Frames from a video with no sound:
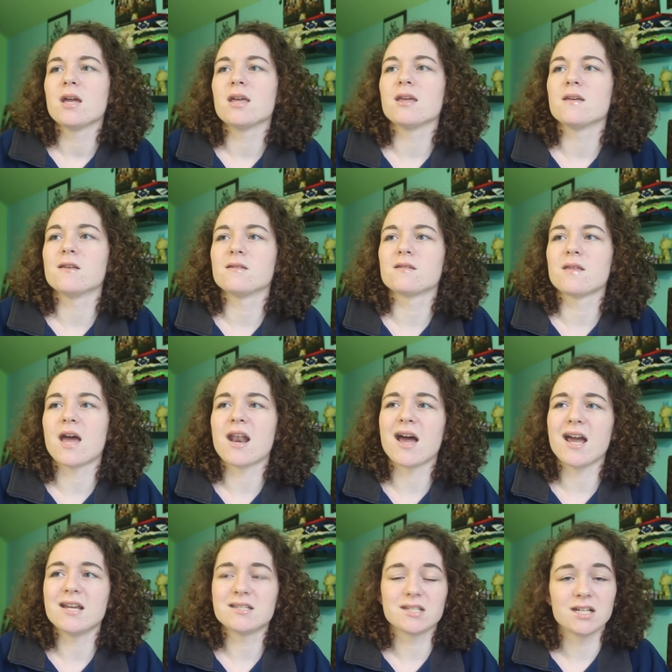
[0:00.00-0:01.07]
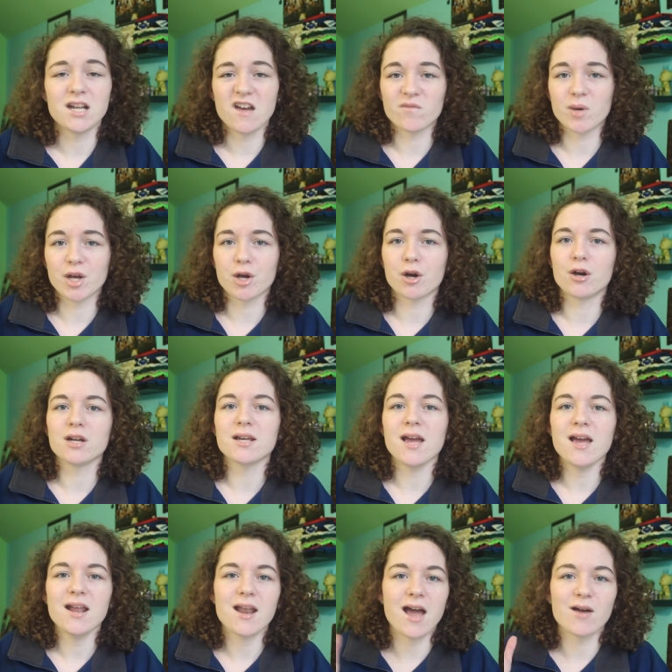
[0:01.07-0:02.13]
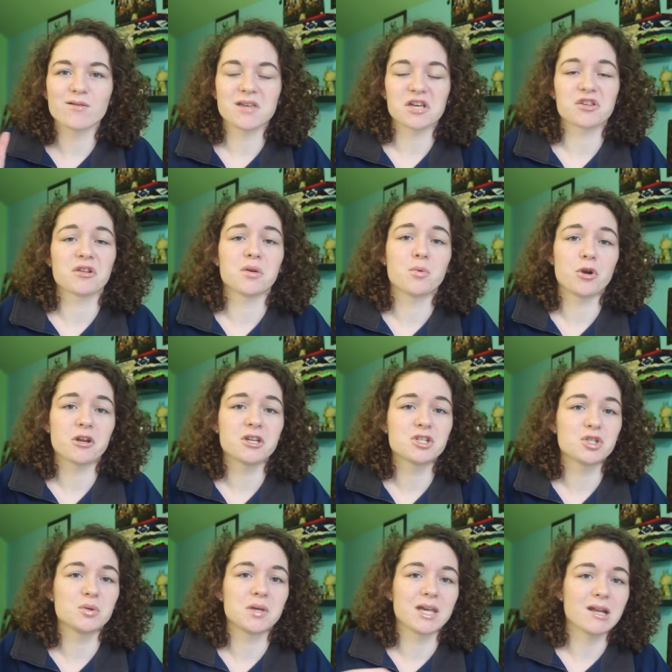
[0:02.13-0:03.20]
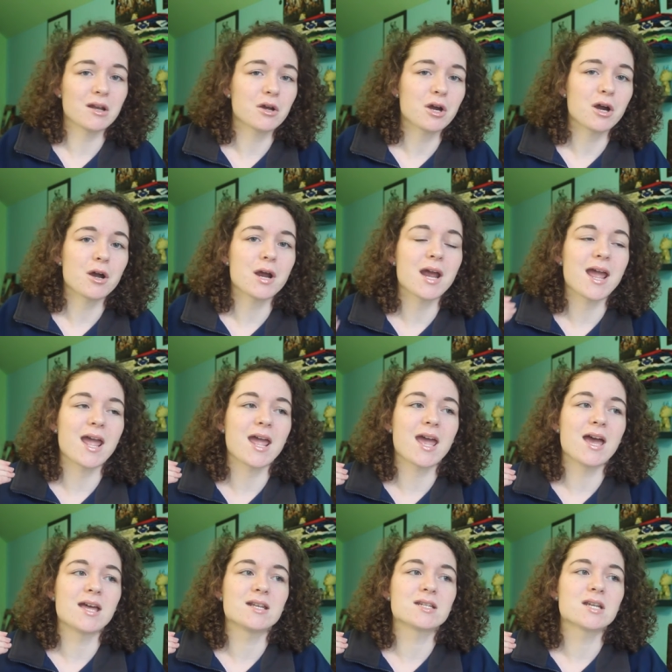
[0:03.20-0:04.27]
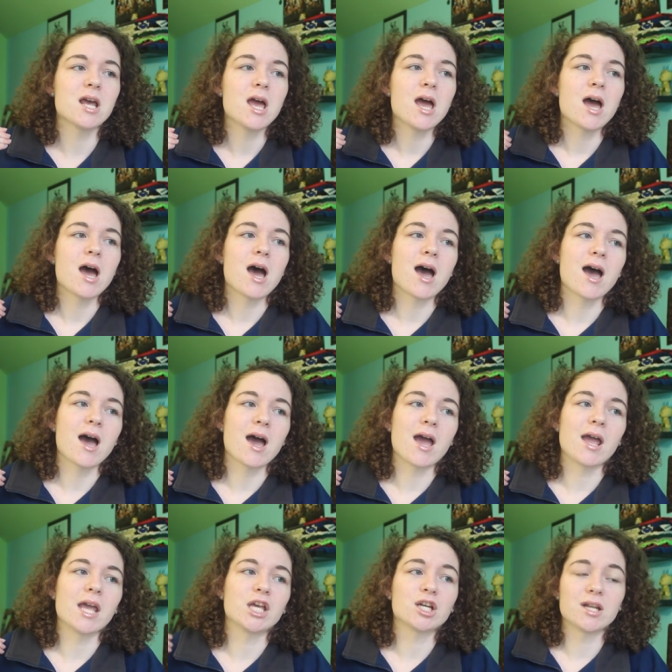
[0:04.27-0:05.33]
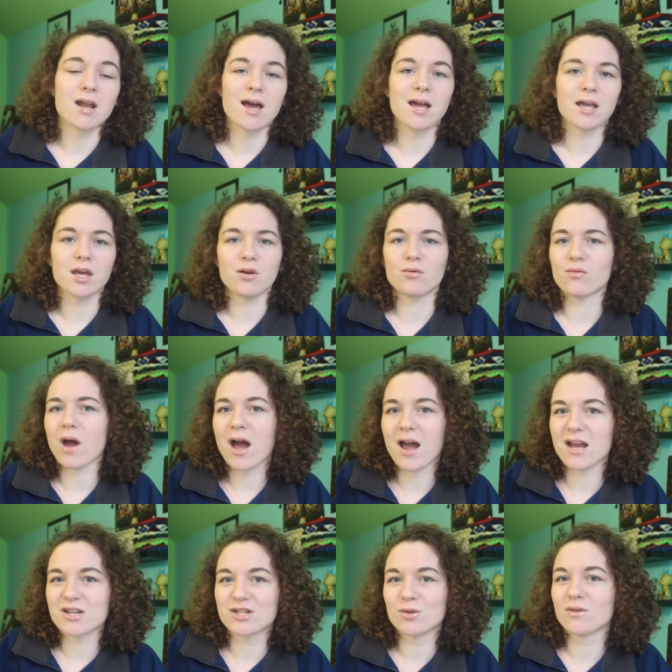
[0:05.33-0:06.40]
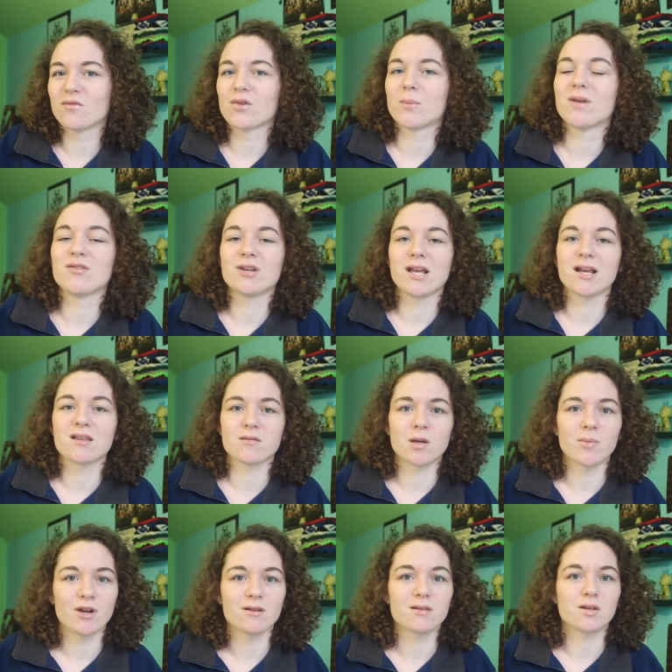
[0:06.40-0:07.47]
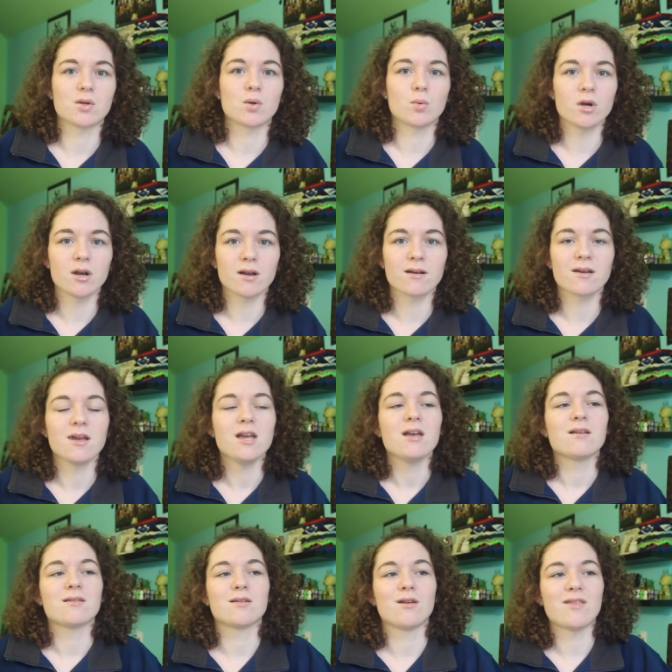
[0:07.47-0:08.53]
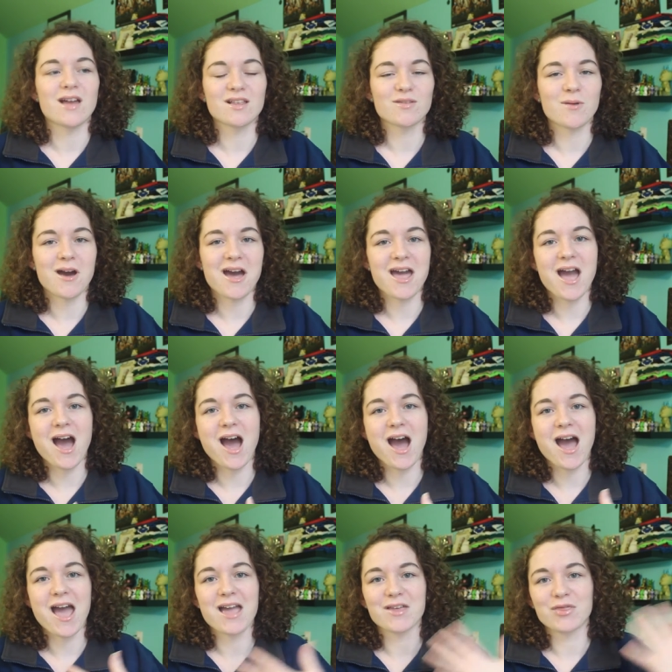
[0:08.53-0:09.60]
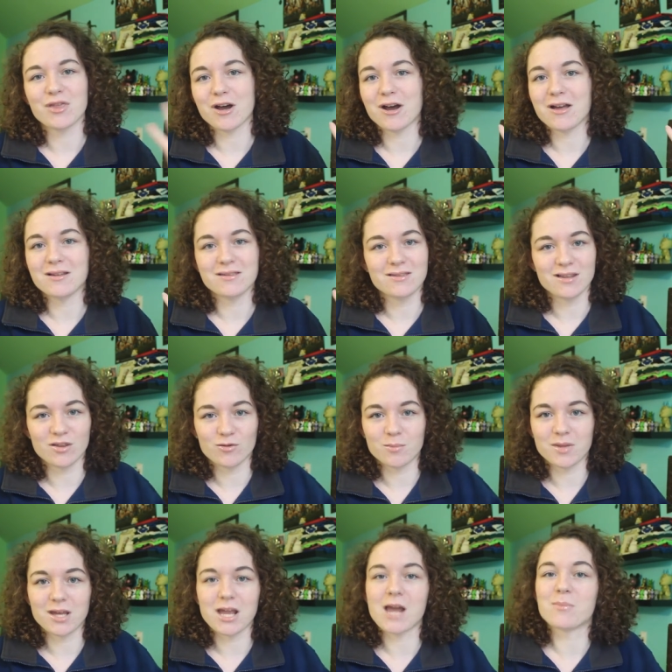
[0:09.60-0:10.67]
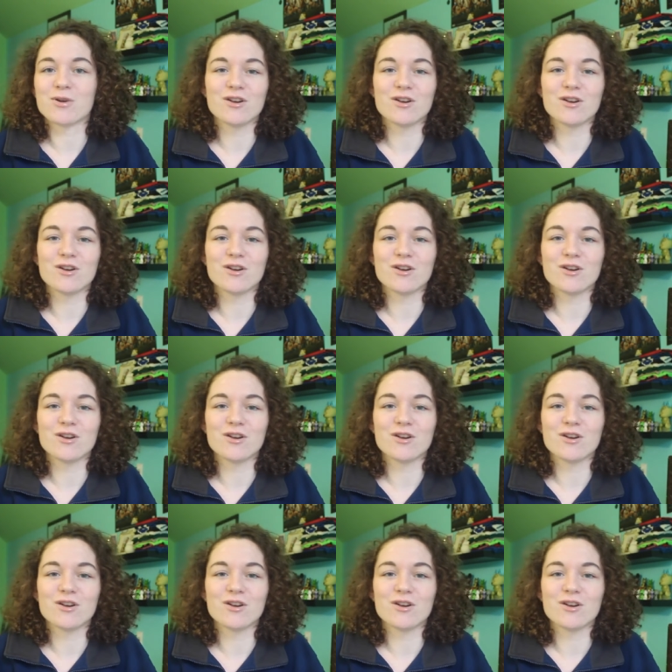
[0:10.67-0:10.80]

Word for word: is that I didn't have my car yet. I was actually working to get a car and I could not get a ride to and from every day because my parents had to work. So that's why I thought this would be a